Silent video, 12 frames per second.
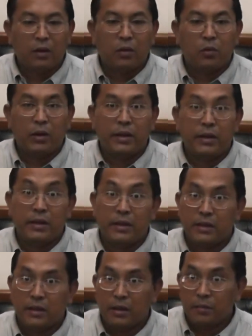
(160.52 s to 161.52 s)
One
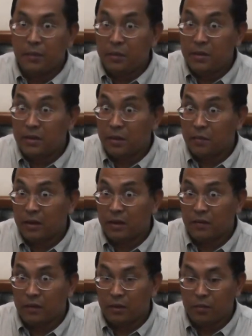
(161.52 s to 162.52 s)
is maybe some kind
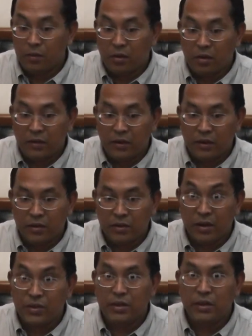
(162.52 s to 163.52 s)
of more of a
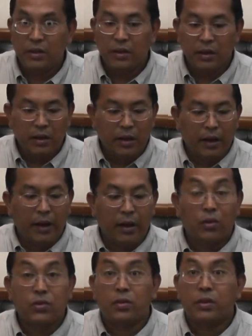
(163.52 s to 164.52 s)
slushy, and
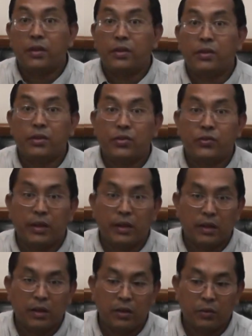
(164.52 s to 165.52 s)
also an adult drink,
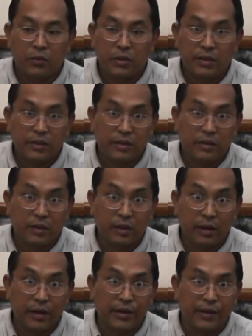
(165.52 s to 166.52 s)
which is
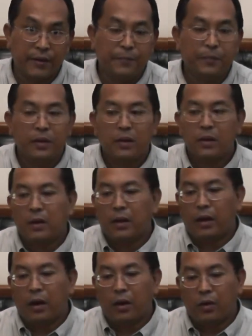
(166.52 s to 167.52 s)
liquor.
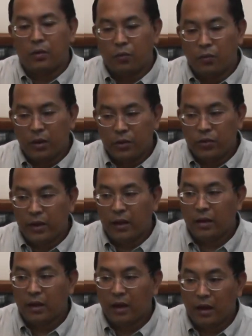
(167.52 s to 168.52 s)
Now, what do they have
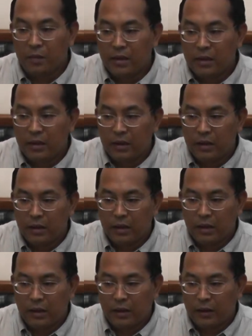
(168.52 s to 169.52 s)
in common?
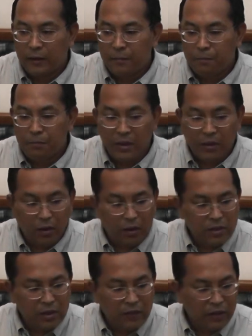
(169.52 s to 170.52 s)

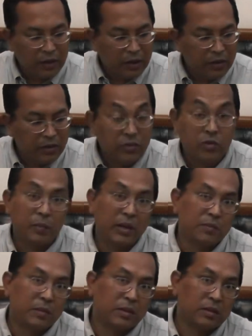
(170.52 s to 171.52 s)
Because avocados is
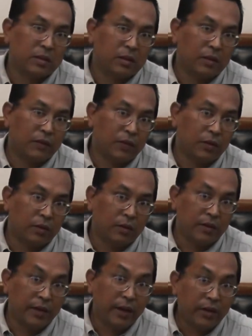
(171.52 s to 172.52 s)
replacements for
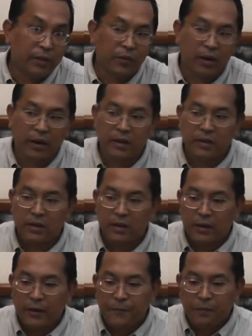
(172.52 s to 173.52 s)
dairy products,
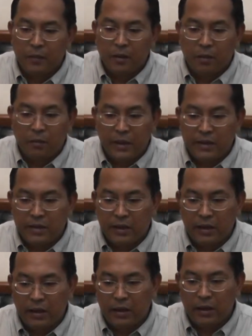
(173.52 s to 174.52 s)

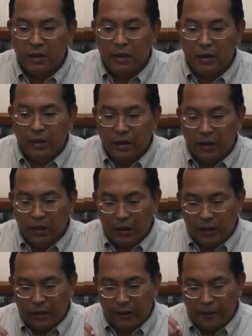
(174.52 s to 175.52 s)
basically
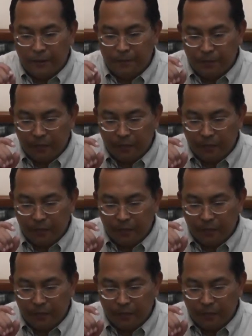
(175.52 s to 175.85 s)
the